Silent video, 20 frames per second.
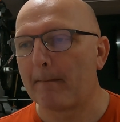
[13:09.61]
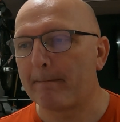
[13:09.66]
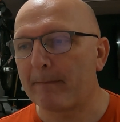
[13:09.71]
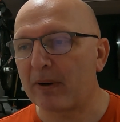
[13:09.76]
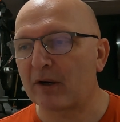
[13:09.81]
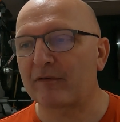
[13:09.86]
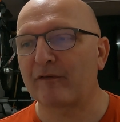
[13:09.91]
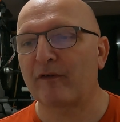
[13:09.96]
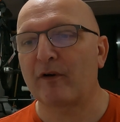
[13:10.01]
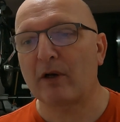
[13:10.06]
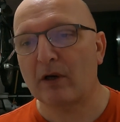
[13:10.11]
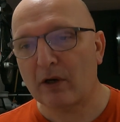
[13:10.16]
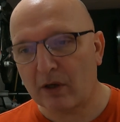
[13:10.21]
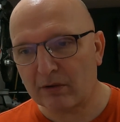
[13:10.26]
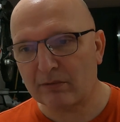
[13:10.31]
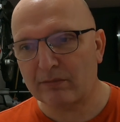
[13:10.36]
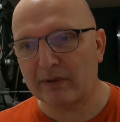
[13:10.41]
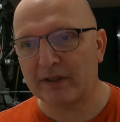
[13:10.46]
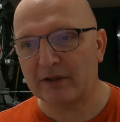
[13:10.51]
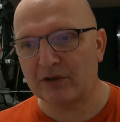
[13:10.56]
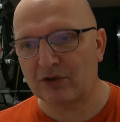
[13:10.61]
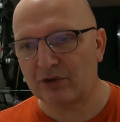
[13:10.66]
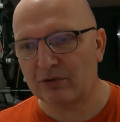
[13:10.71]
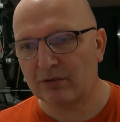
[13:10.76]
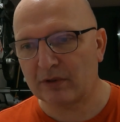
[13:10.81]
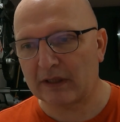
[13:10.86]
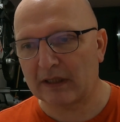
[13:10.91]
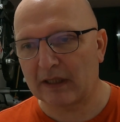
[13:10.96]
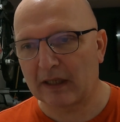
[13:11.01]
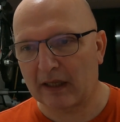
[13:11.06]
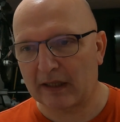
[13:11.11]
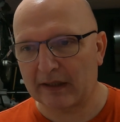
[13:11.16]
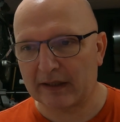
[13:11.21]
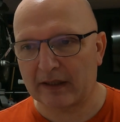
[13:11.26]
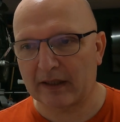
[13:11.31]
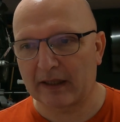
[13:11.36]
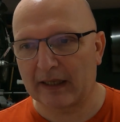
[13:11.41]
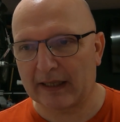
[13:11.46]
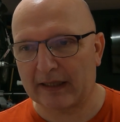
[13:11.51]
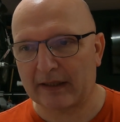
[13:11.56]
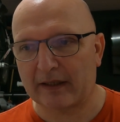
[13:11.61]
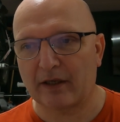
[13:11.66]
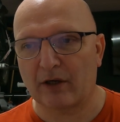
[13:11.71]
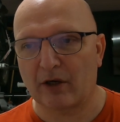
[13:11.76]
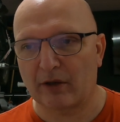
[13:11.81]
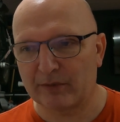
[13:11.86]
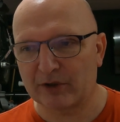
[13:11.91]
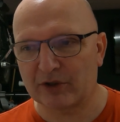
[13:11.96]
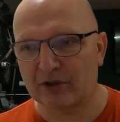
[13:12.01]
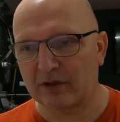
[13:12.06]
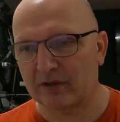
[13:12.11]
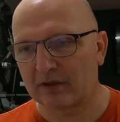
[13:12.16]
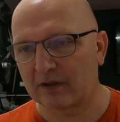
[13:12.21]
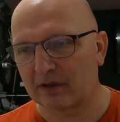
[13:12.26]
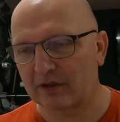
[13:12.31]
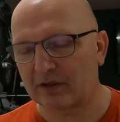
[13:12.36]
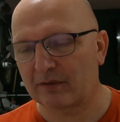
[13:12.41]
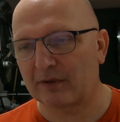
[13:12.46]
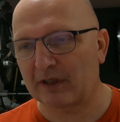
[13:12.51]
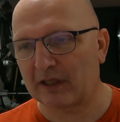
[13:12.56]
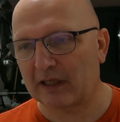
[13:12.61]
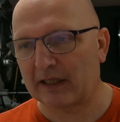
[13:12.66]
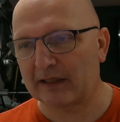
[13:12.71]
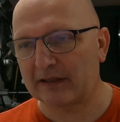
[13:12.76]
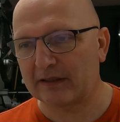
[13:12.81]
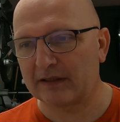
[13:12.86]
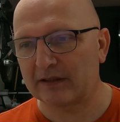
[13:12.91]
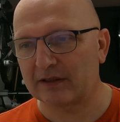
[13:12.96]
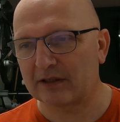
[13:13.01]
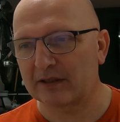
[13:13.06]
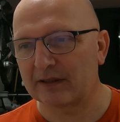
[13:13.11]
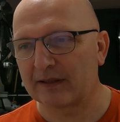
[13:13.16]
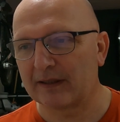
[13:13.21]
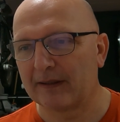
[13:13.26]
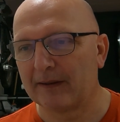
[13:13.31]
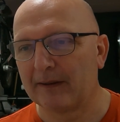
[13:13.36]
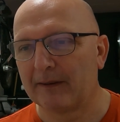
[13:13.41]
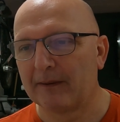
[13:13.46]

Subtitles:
But for long range shooting, like at a kilometer or something like this,